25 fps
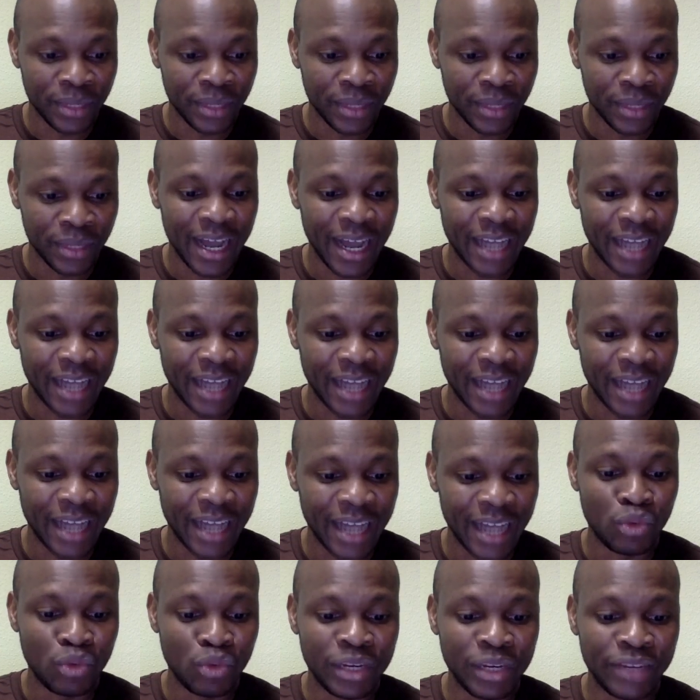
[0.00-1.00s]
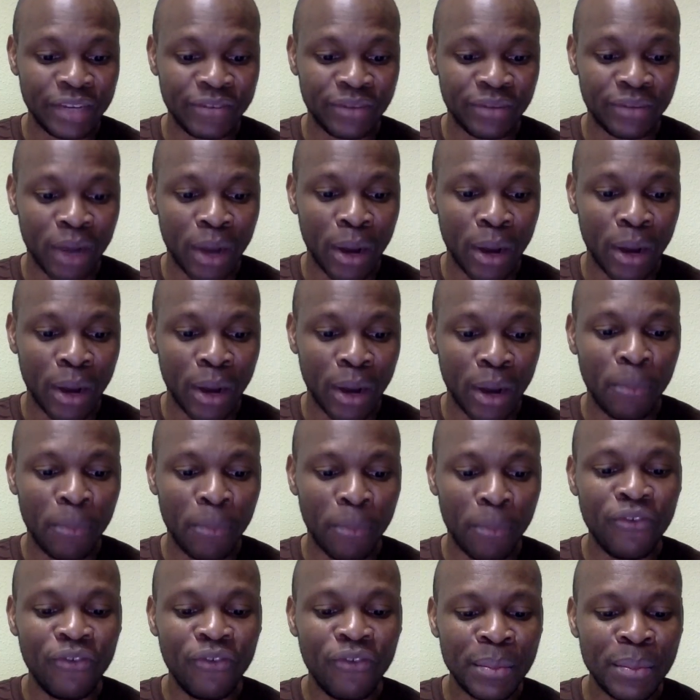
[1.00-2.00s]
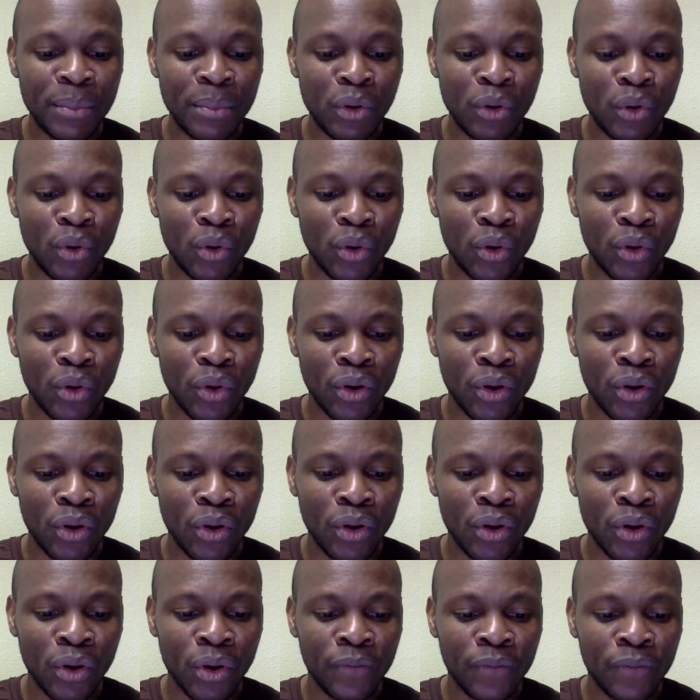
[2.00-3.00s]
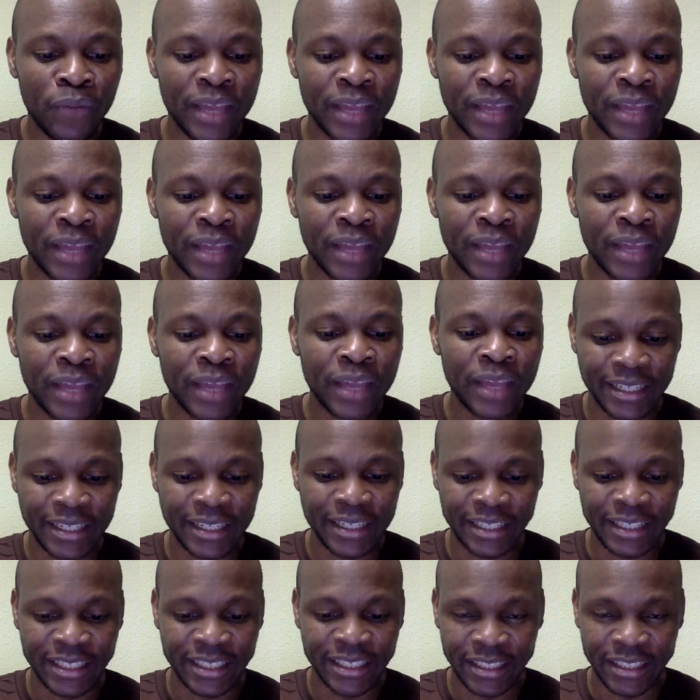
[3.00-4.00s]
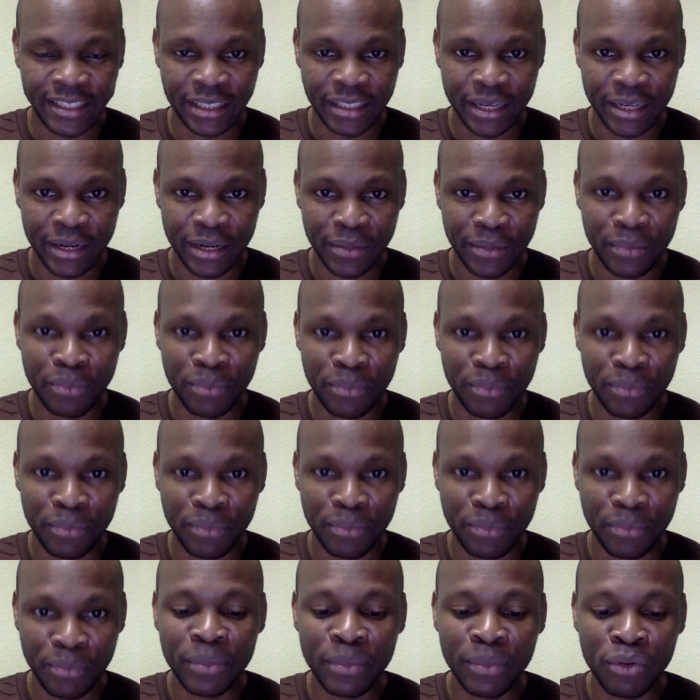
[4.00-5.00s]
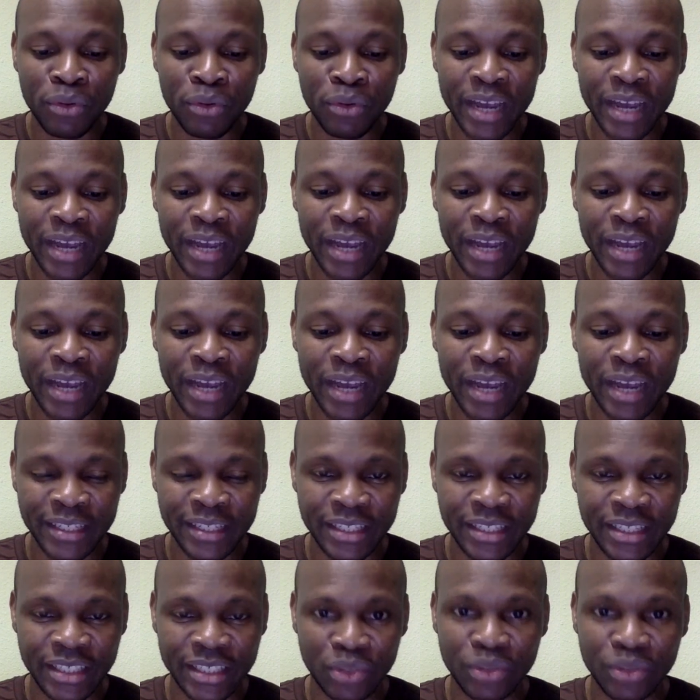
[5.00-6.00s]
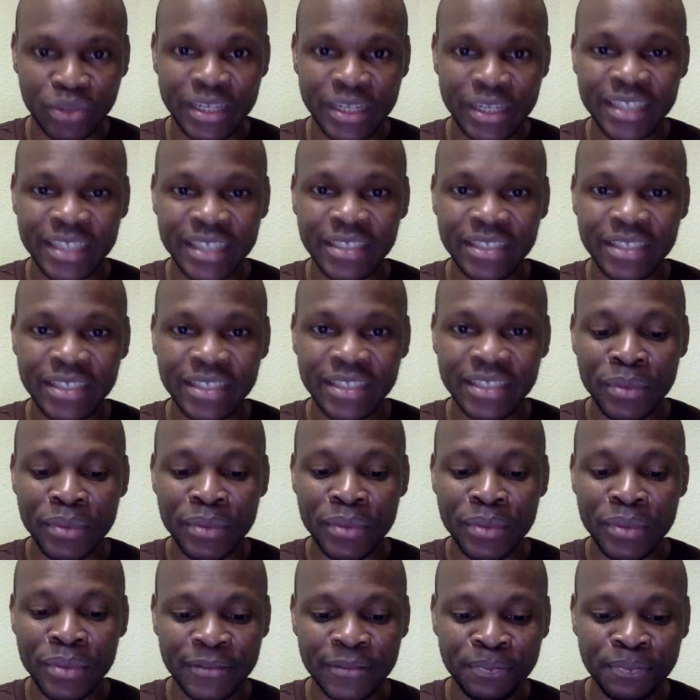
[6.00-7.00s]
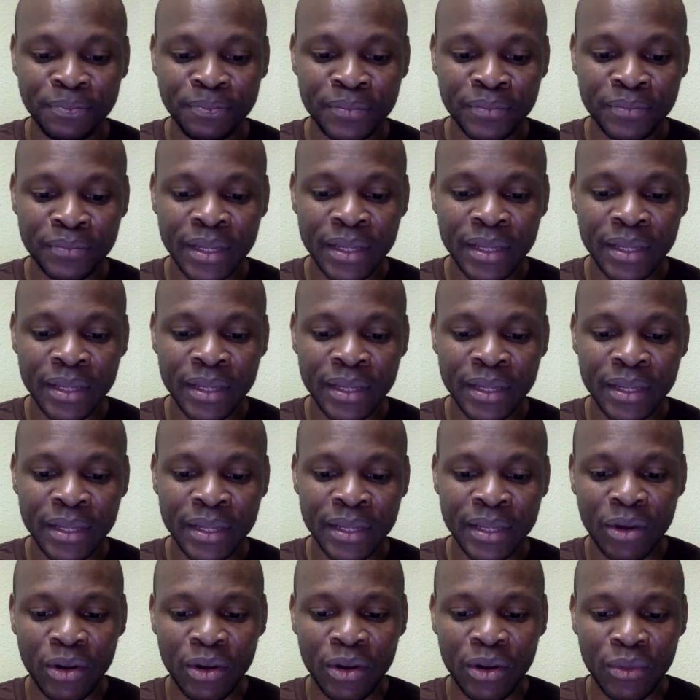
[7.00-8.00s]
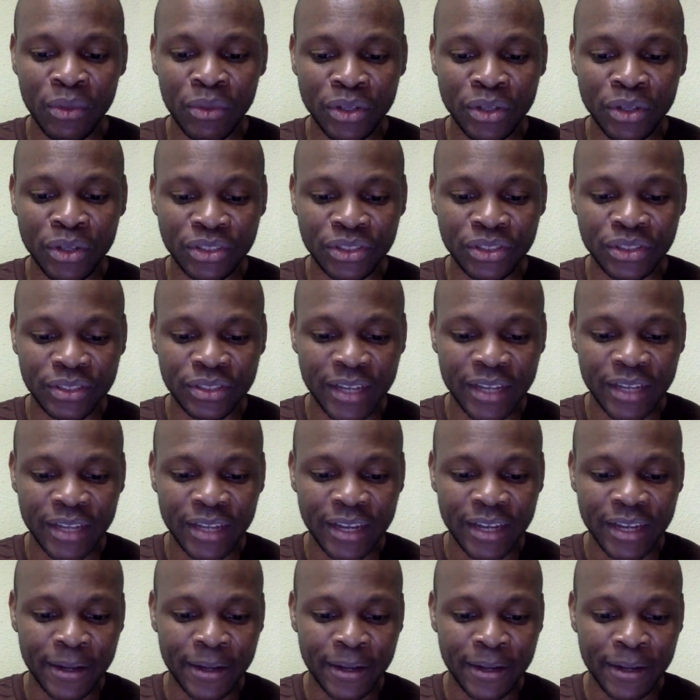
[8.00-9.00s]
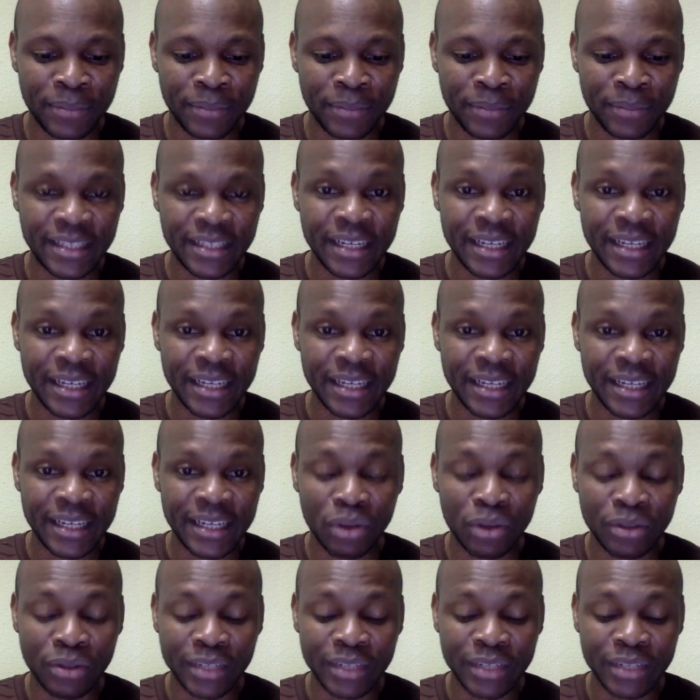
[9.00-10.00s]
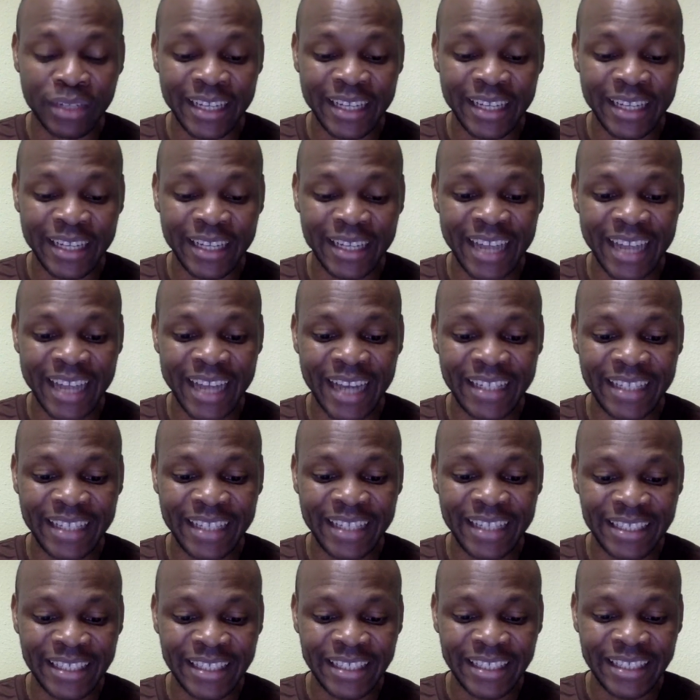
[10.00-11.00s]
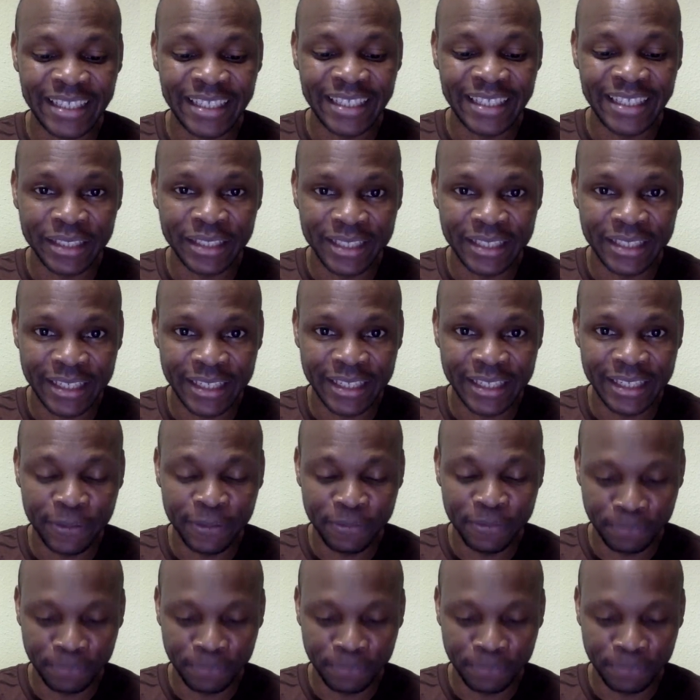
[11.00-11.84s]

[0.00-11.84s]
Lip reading: has to do with movable heritage. Movable heritage. So this domain was basically done in 1970